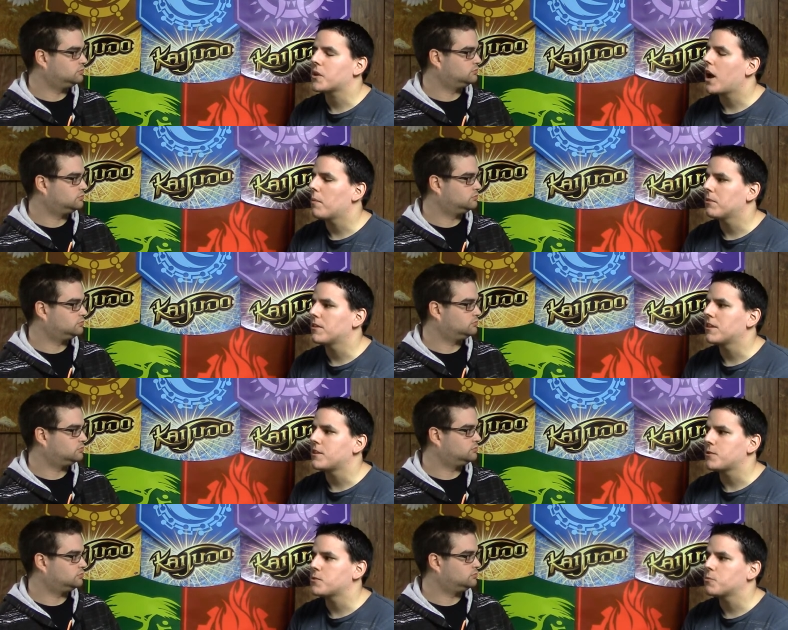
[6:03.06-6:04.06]
Speaker 1: commonly
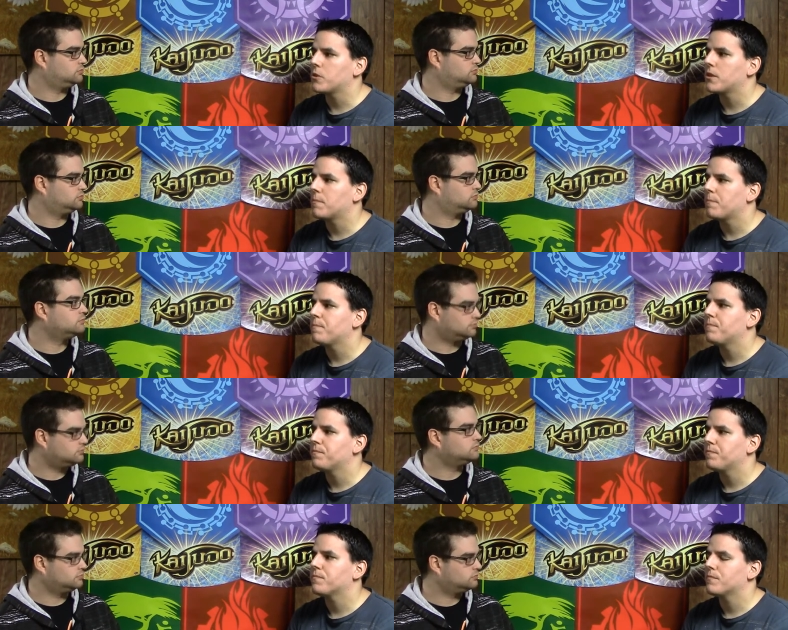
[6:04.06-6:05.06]
used one.
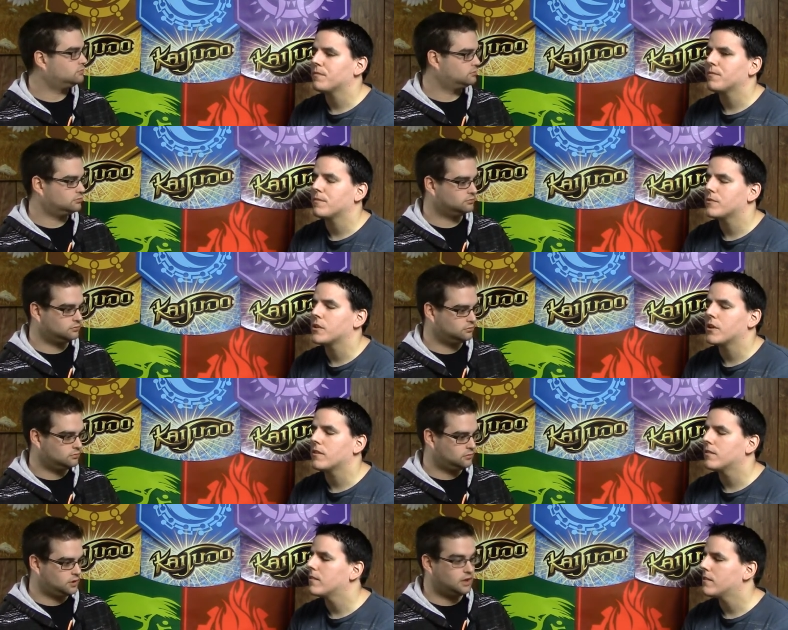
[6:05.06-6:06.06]
So.
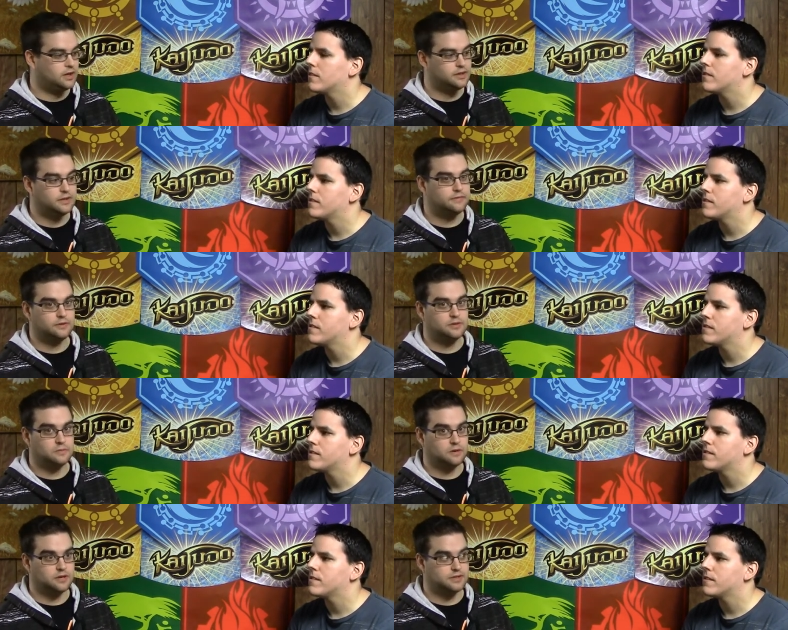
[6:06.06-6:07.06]
Speaker 2: Yeah, it definitely
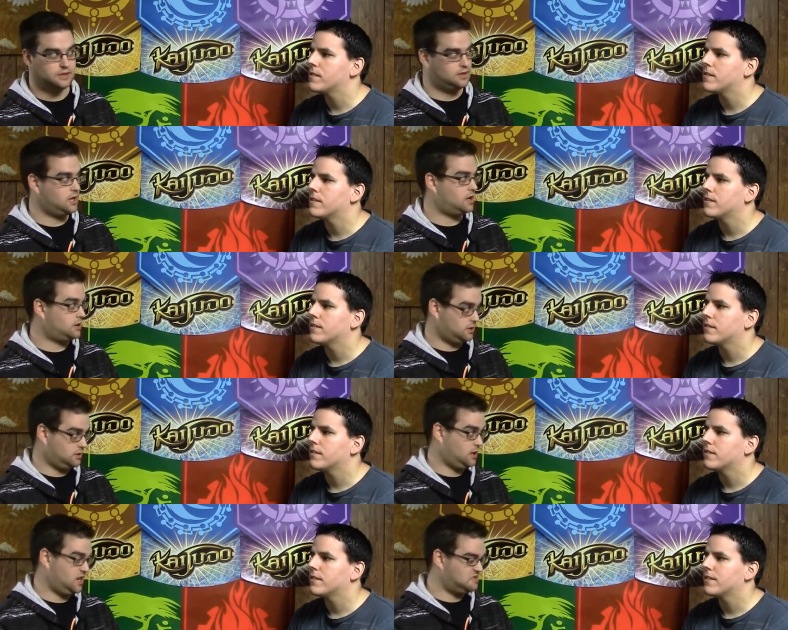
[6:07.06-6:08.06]
surprised the uh, the
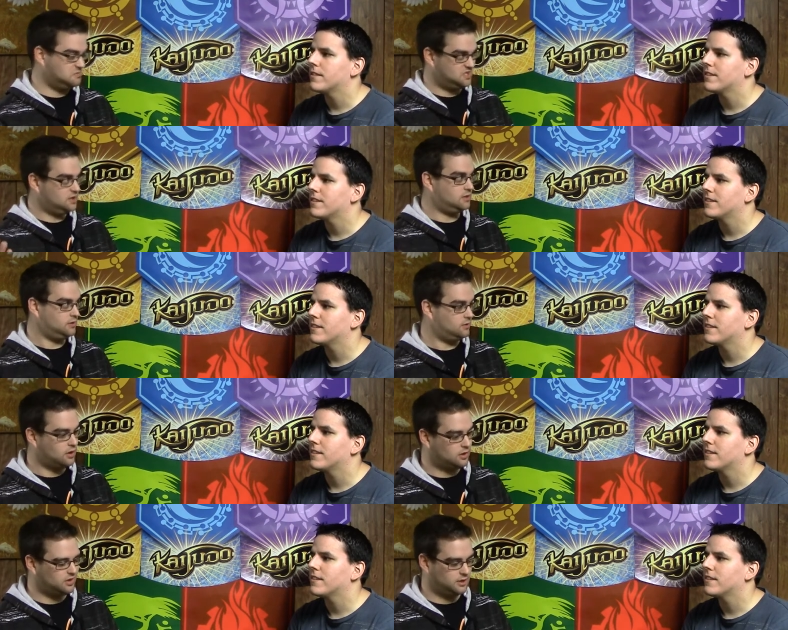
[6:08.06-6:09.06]
KMC in New
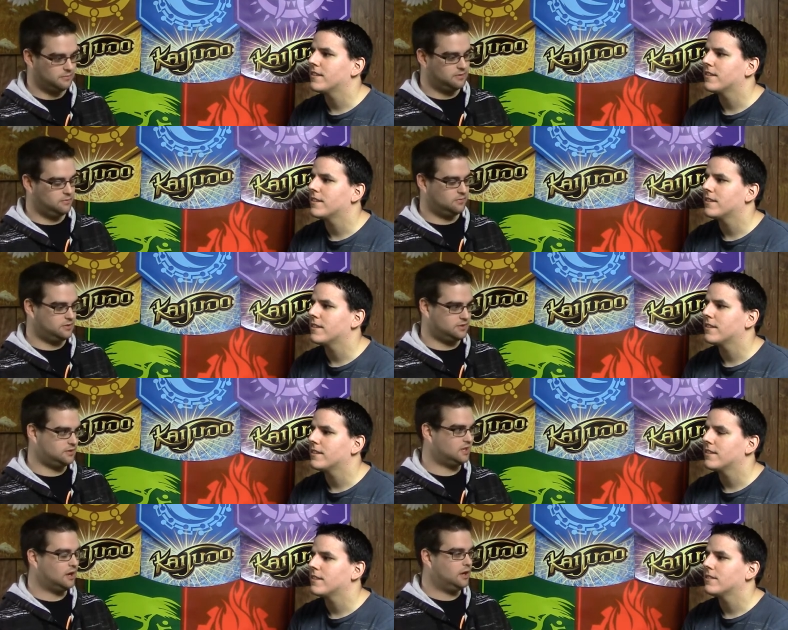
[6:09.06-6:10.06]
Holland. Like people
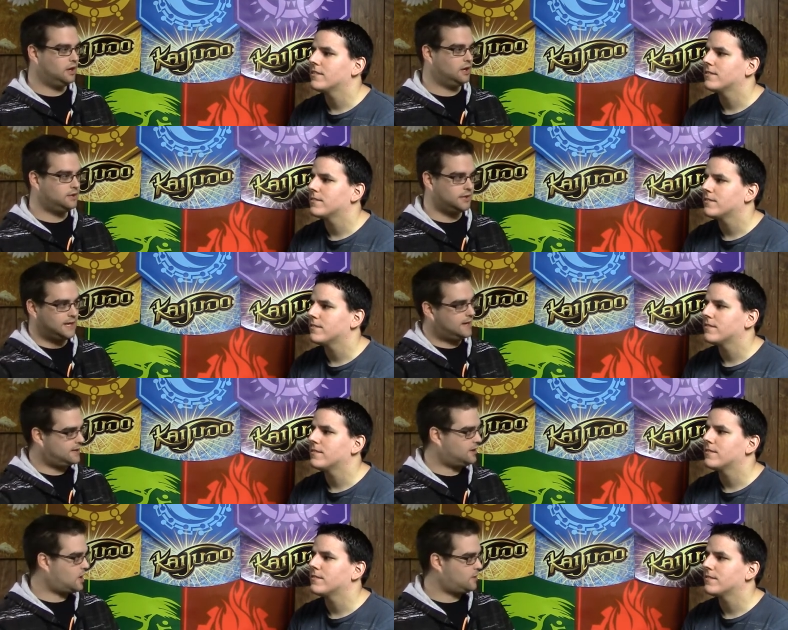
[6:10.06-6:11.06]
just did not
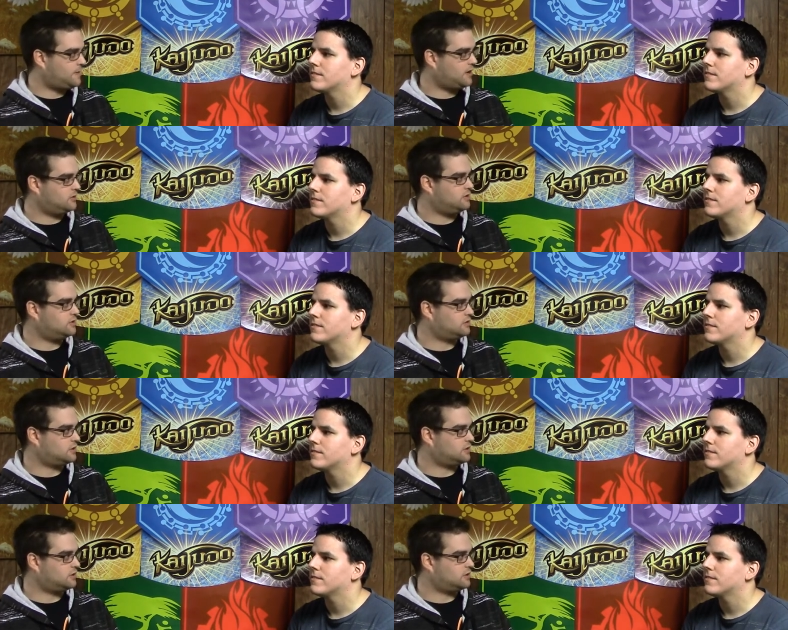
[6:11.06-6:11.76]
know how to battle your